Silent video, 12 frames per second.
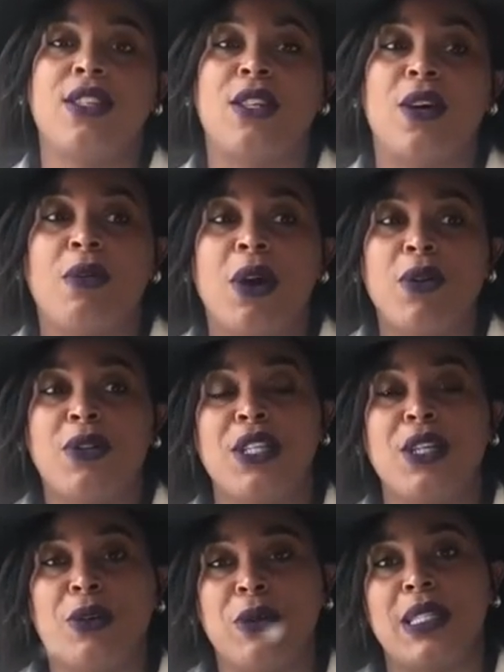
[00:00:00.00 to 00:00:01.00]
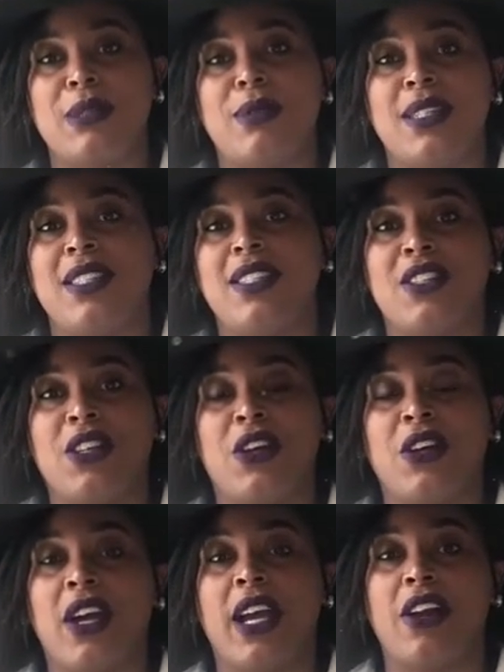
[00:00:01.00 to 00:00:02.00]
So we're hosting Christmas this
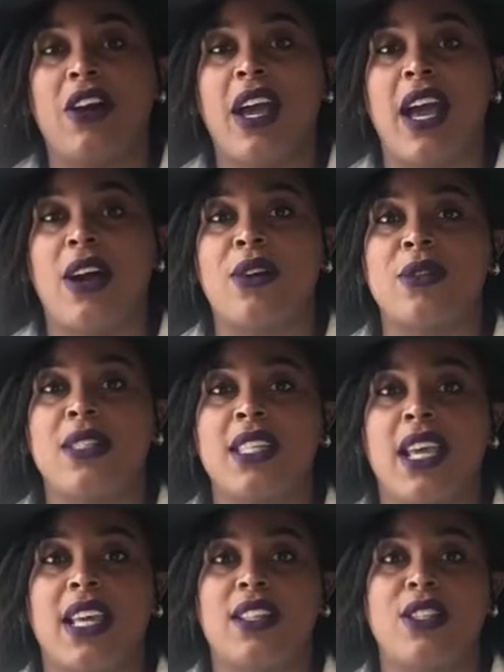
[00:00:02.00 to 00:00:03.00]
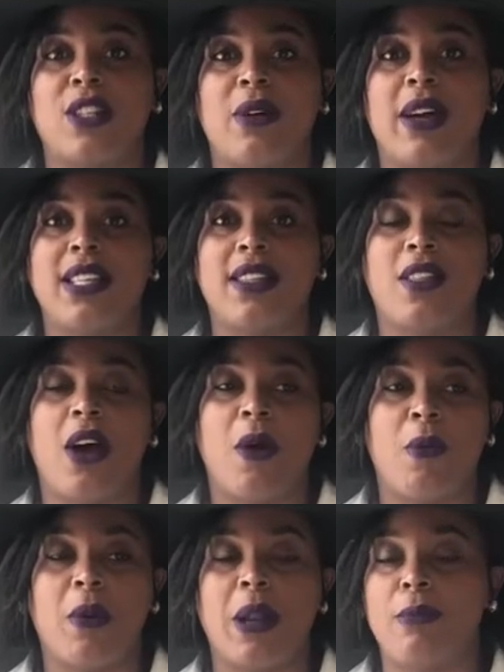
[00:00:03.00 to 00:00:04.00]
year at our house and so I
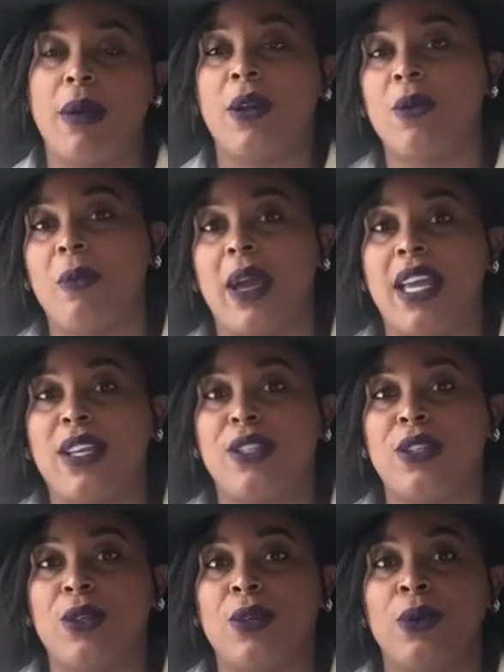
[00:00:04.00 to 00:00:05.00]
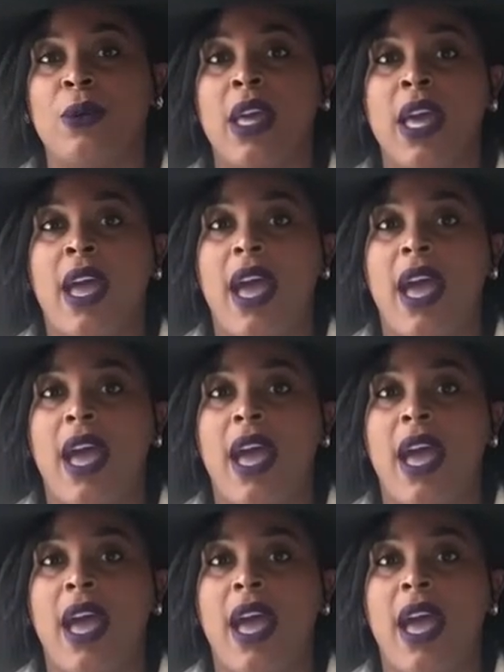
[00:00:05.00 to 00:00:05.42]
thought what a better way to